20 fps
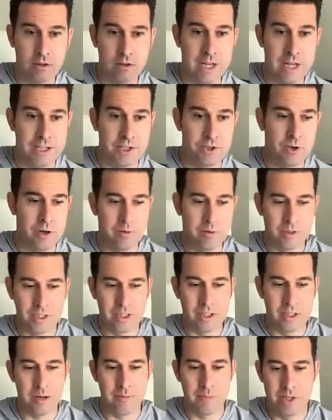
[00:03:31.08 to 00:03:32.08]
glad you're able to
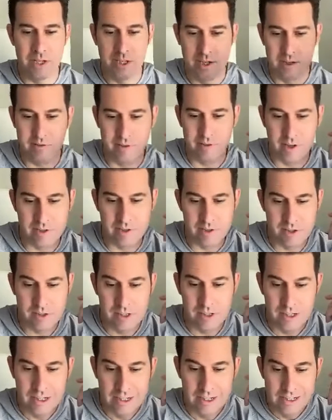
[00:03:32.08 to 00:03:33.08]
come in here,
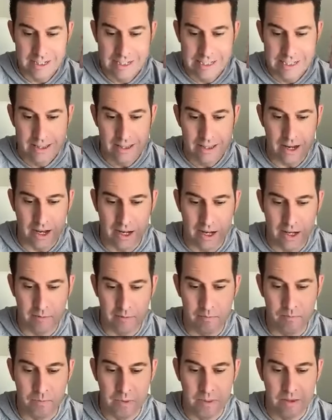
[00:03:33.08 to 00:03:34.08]
verse.
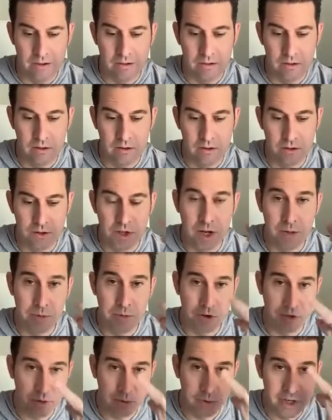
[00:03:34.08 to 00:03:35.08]
Um,
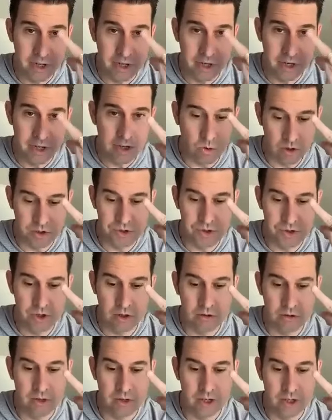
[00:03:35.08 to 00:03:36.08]
number three
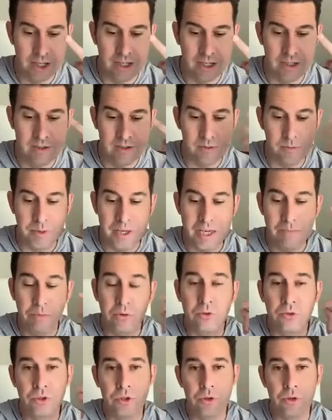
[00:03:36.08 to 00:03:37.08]
cornerstone is
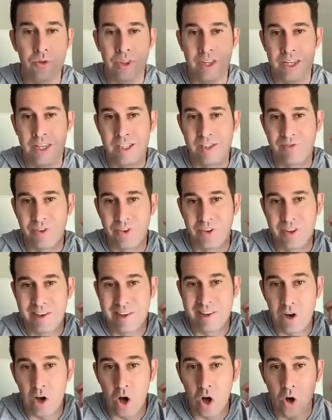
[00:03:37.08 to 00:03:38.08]
people do things for
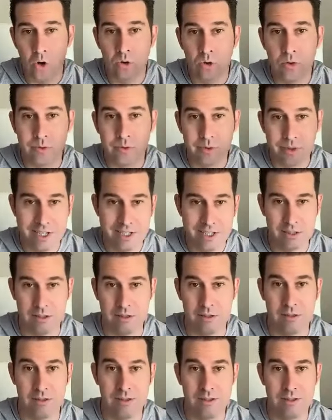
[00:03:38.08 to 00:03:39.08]
their own
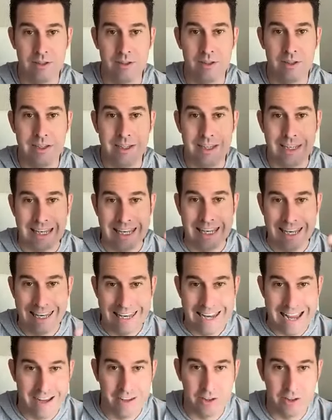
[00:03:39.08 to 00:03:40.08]
reasons,
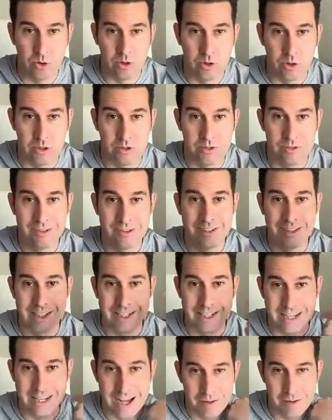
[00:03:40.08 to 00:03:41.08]
not yours,
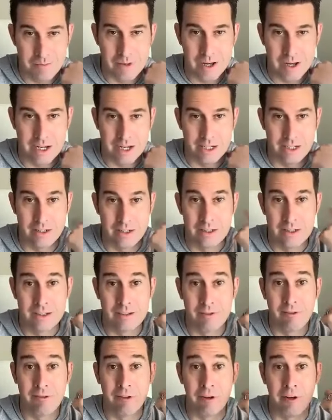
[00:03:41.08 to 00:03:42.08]
not mine,
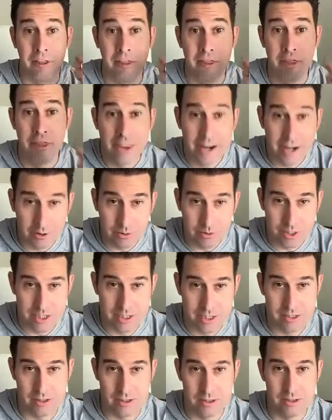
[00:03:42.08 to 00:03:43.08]
for their
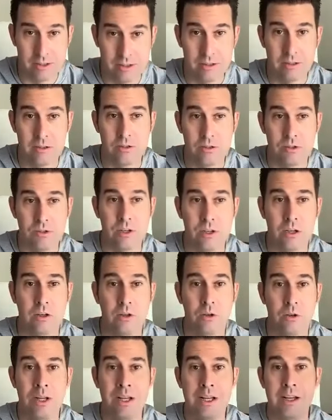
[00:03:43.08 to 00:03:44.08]
reasons.
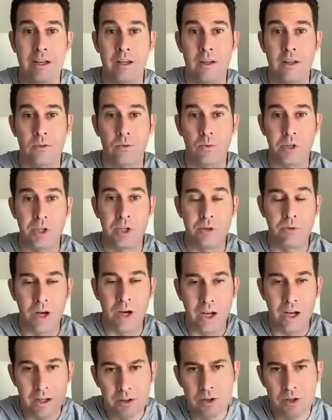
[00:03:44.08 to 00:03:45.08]
So when you
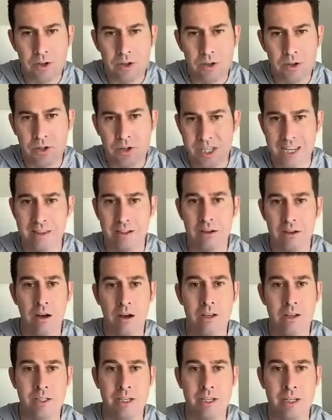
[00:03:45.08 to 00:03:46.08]
understand the
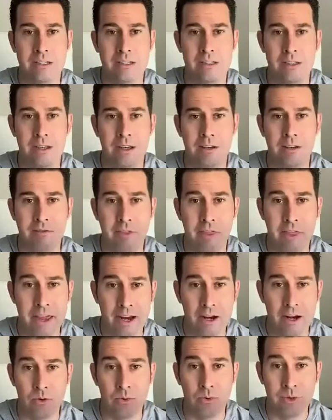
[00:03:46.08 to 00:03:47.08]
context of
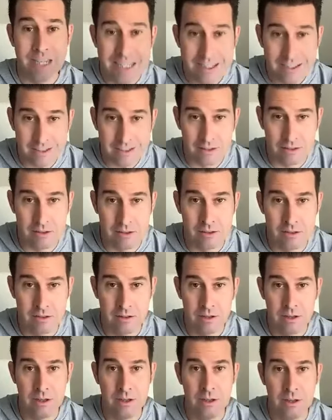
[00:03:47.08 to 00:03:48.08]
their
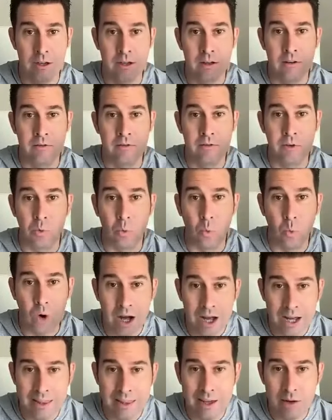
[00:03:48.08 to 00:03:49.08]
reasons for
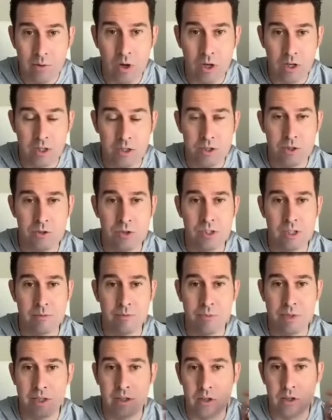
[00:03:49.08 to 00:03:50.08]
why they want to do
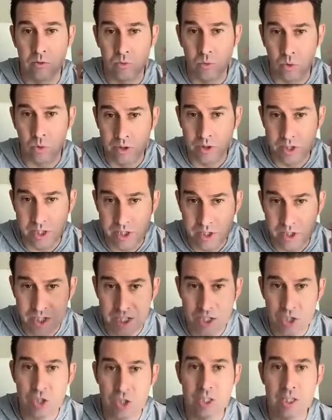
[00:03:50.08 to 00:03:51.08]
something or, or the
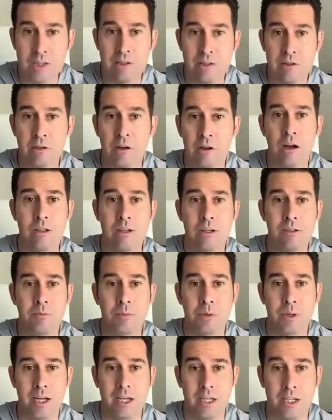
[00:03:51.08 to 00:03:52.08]
decision that they're
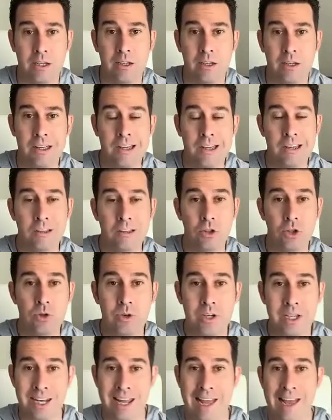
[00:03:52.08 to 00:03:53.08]
contemplating,
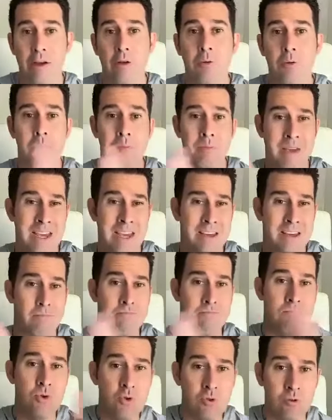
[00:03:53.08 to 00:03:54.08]
you can help make
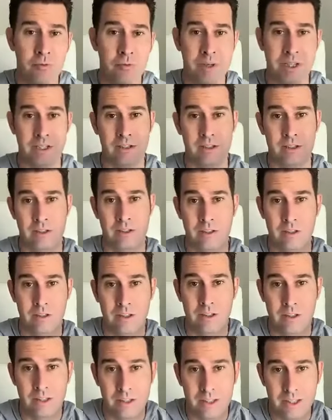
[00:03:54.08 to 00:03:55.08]
movement
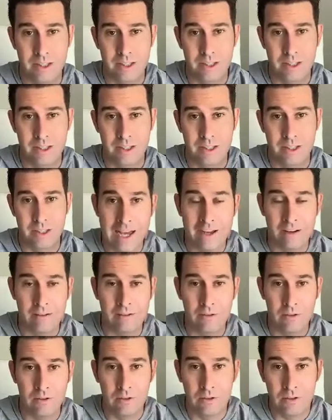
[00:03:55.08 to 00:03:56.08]
in that
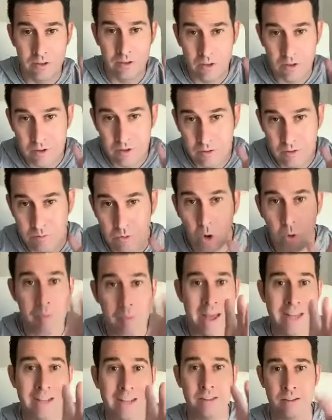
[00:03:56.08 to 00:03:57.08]

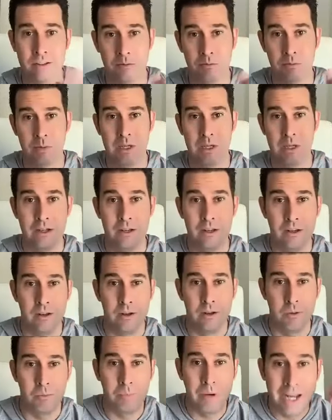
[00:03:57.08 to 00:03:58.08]
momentum
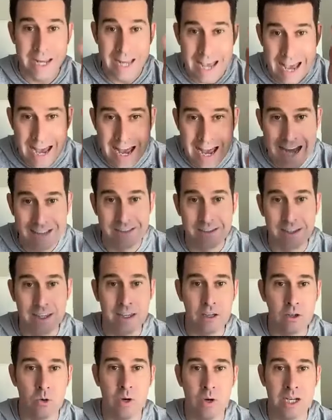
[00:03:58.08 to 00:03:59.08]
by
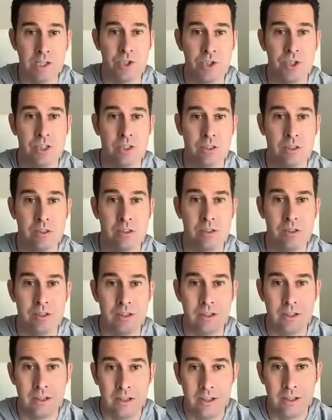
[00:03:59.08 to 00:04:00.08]
asking questions